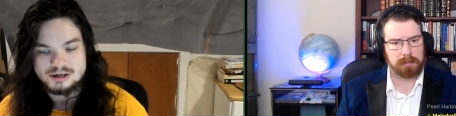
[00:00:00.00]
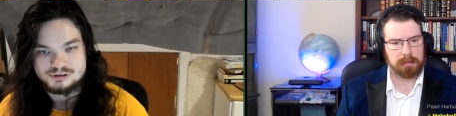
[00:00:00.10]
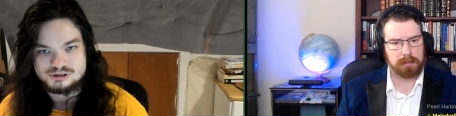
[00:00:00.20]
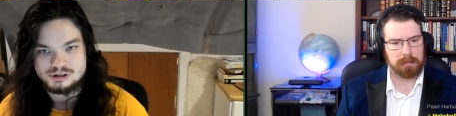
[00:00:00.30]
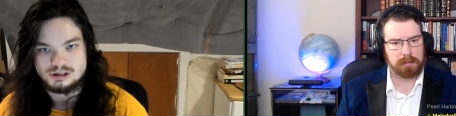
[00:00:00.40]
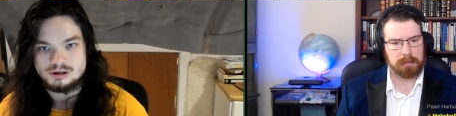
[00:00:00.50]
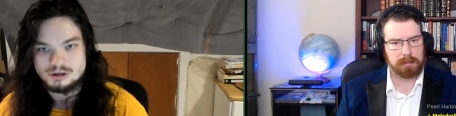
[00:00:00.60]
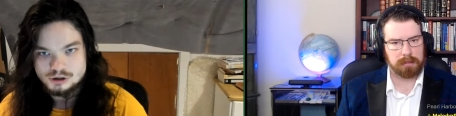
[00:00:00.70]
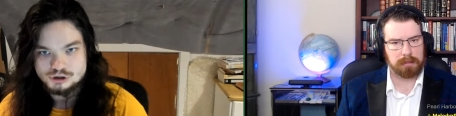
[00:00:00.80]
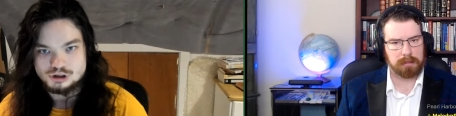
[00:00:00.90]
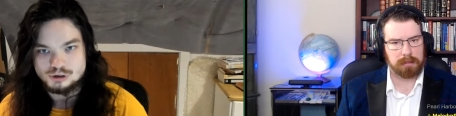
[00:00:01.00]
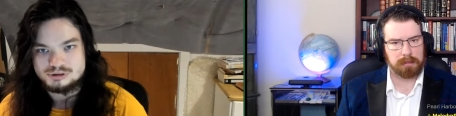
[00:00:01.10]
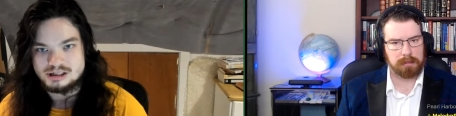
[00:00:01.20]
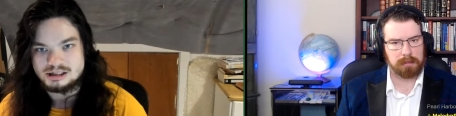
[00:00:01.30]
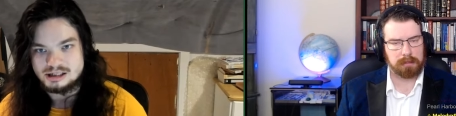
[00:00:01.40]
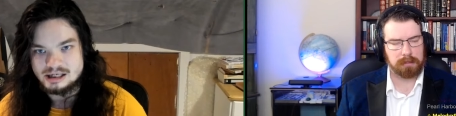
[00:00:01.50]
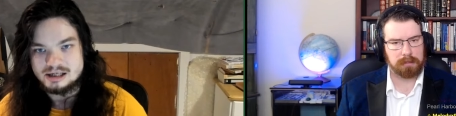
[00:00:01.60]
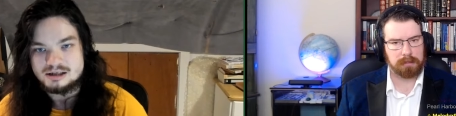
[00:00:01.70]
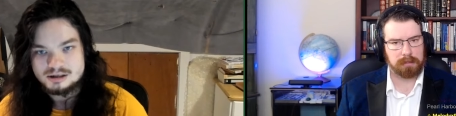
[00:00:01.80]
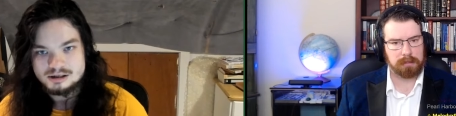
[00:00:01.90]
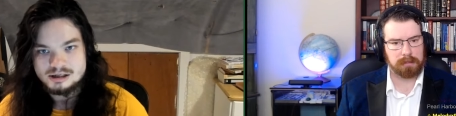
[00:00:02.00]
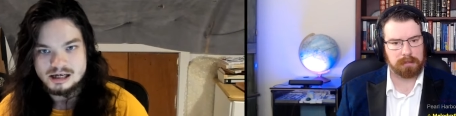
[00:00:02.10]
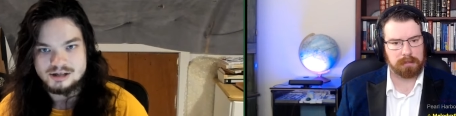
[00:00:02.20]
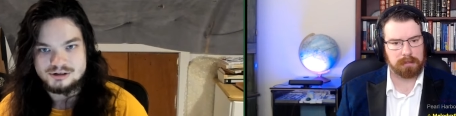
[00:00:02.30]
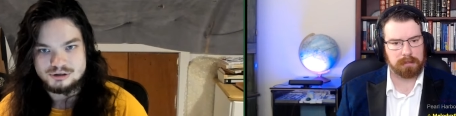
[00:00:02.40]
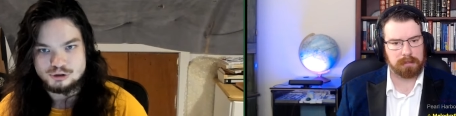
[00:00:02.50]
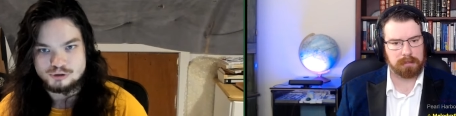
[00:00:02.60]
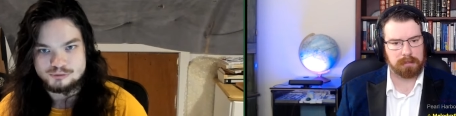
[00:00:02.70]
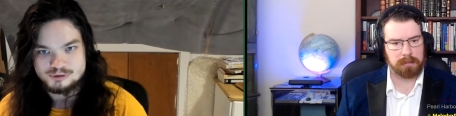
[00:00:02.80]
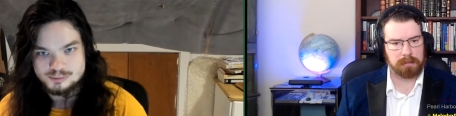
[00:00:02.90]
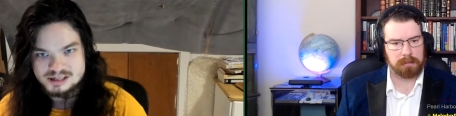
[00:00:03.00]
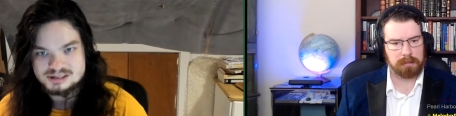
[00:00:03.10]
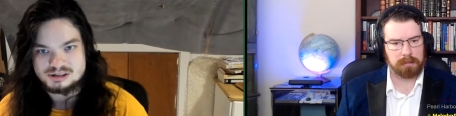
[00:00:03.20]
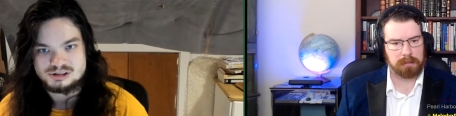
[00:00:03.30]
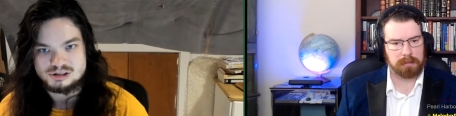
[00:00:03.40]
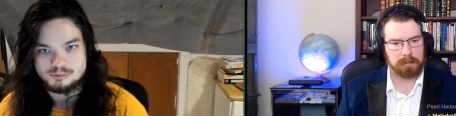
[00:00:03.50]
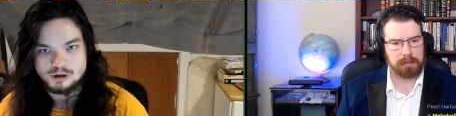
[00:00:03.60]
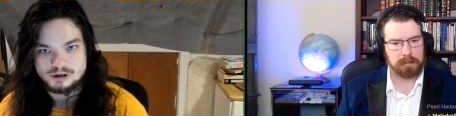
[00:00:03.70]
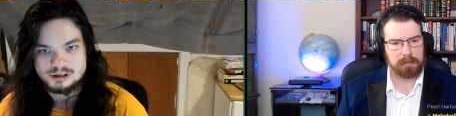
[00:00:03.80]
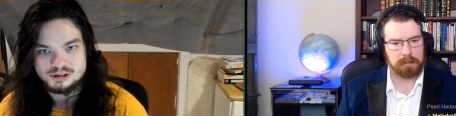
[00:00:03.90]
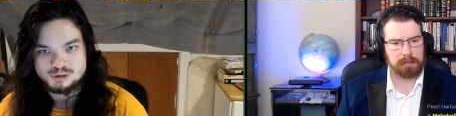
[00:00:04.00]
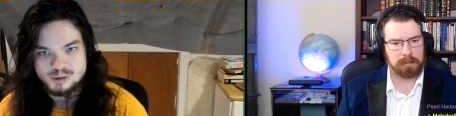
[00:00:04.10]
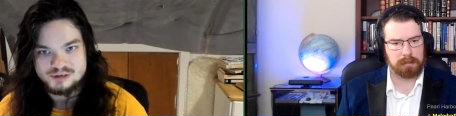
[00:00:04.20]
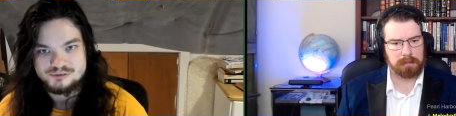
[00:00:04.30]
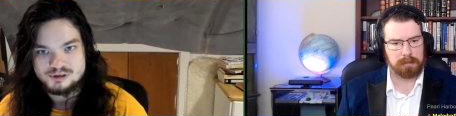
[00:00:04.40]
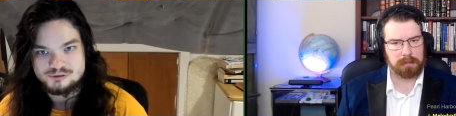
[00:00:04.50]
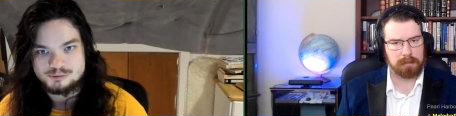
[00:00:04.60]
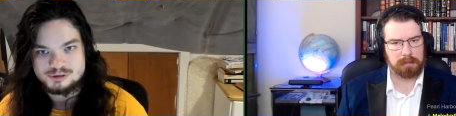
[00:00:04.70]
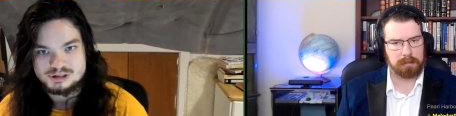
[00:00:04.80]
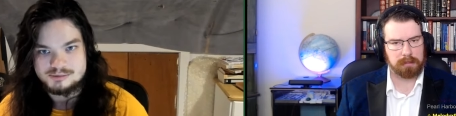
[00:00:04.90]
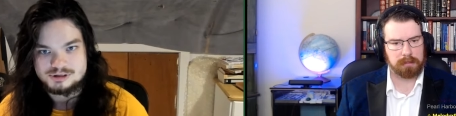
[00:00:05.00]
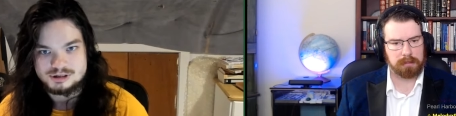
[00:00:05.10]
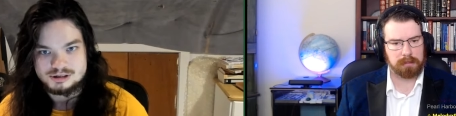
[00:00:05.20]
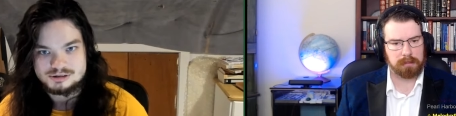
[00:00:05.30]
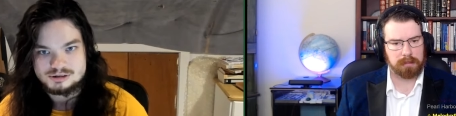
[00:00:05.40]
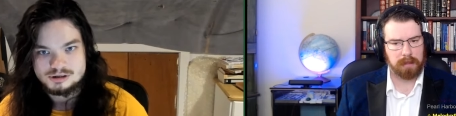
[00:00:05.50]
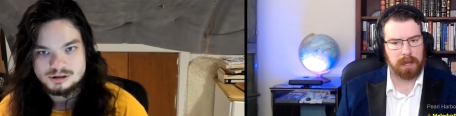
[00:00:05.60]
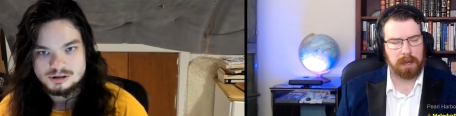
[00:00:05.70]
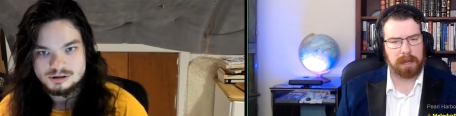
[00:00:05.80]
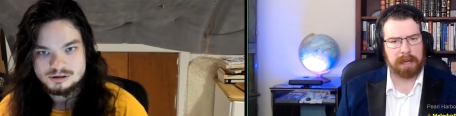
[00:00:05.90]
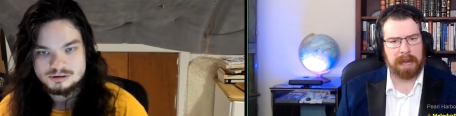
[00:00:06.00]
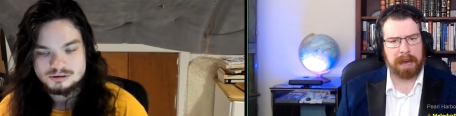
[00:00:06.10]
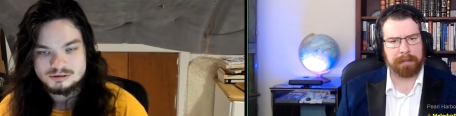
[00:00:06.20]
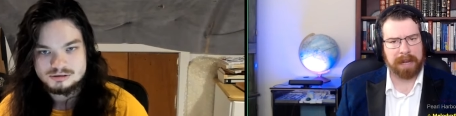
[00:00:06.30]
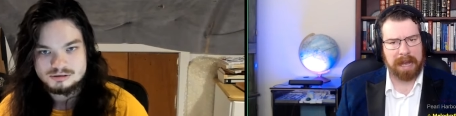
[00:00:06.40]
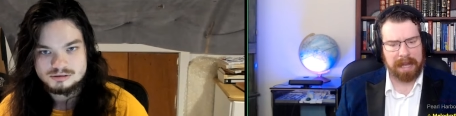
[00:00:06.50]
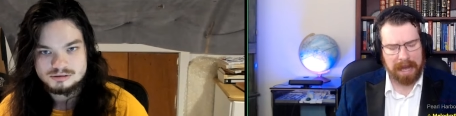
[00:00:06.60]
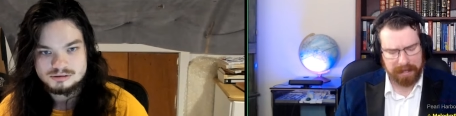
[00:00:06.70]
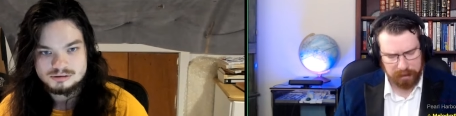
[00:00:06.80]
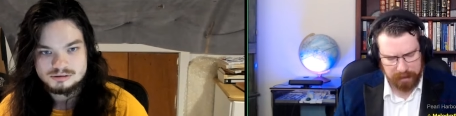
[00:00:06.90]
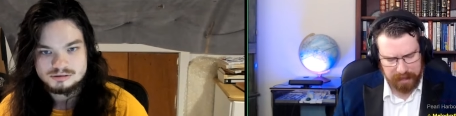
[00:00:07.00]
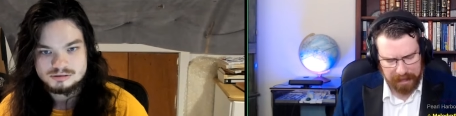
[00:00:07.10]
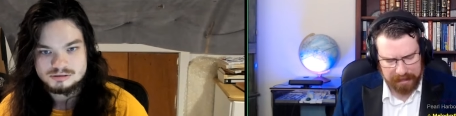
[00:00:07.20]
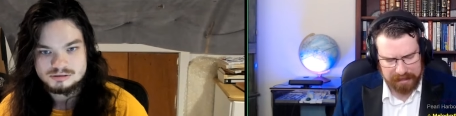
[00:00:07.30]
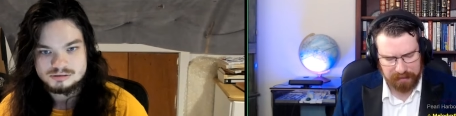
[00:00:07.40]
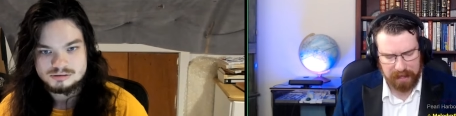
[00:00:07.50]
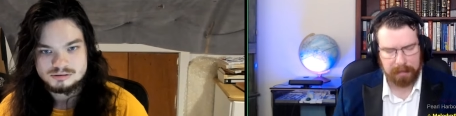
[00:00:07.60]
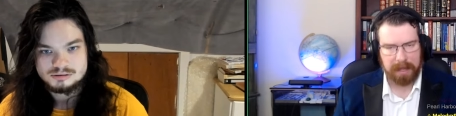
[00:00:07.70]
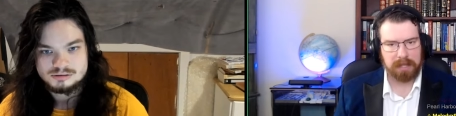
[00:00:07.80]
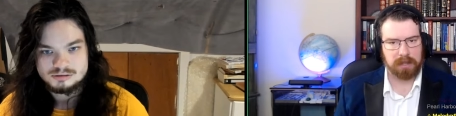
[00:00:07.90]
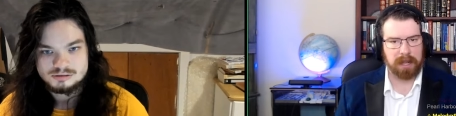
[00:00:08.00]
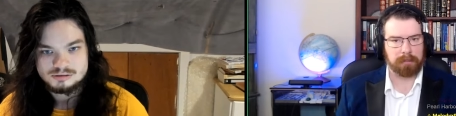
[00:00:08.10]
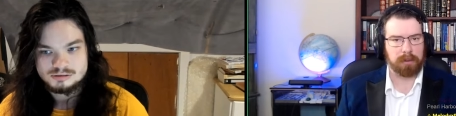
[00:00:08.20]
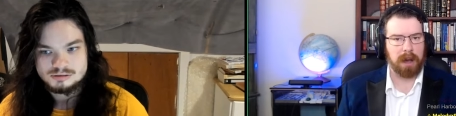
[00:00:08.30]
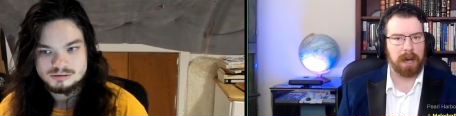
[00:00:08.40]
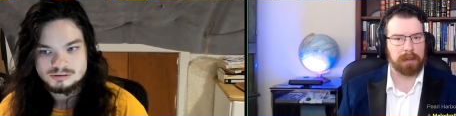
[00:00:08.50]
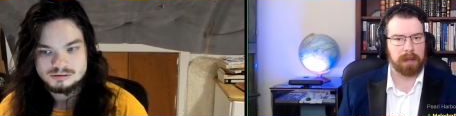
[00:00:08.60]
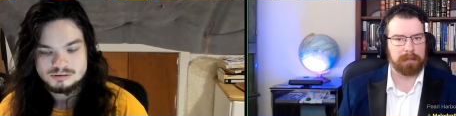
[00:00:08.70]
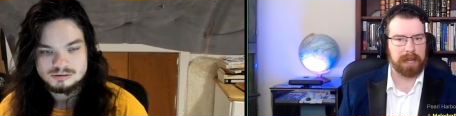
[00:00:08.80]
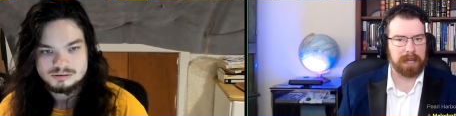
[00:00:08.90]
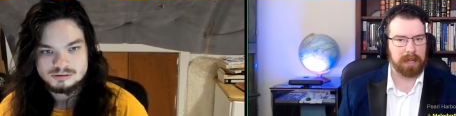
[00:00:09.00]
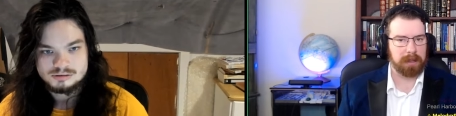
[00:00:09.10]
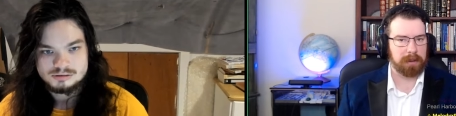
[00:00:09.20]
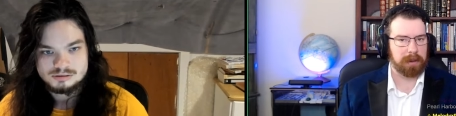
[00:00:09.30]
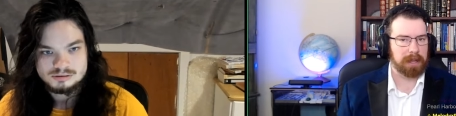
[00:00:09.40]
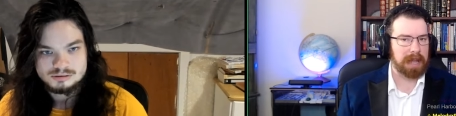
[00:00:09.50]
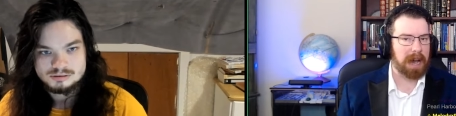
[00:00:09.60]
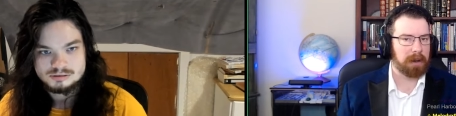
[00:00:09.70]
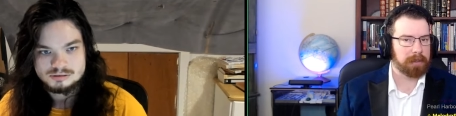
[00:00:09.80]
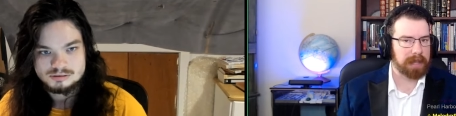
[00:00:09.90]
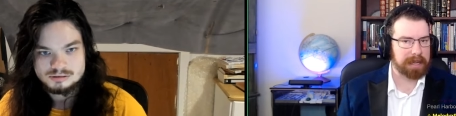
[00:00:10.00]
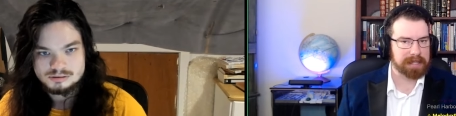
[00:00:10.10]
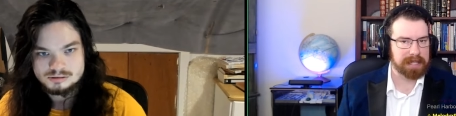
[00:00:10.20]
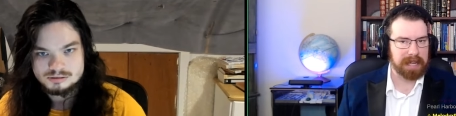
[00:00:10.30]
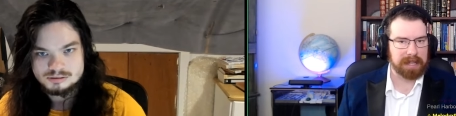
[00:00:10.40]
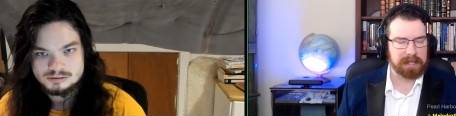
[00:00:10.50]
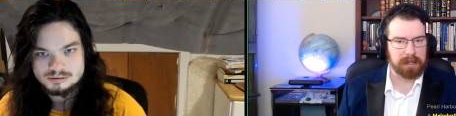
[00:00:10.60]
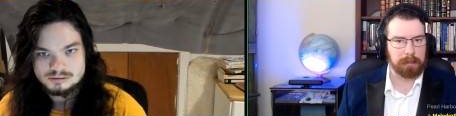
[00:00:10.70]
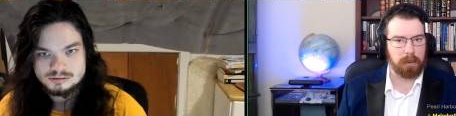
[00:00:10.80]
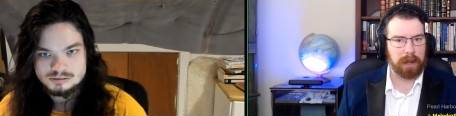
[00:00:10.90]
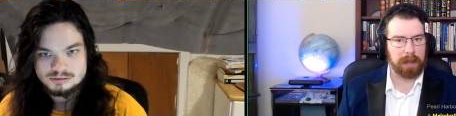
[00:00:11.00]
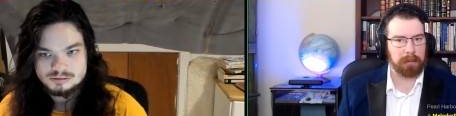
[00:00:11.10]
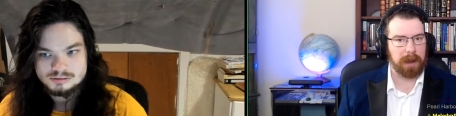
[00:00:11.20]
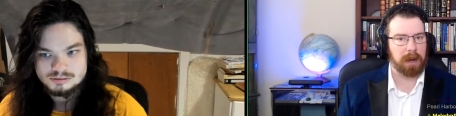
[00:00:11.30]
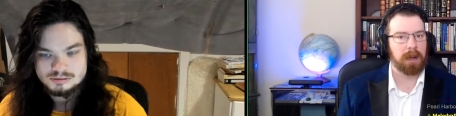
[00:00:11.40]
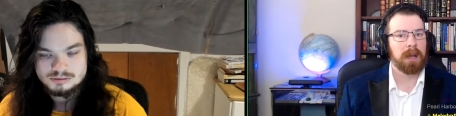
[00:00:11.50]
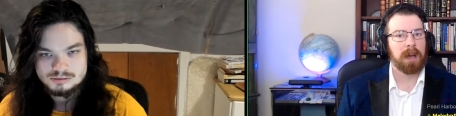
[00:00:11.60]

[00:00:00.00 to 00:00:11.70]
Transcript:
Speaker 1: on steel don't take a hit, and your domestic steel market is benefited from the subsidies.
Speaker 2: Yeah, but I, I do think it's fundamentally a problem that you allow things to get to the point where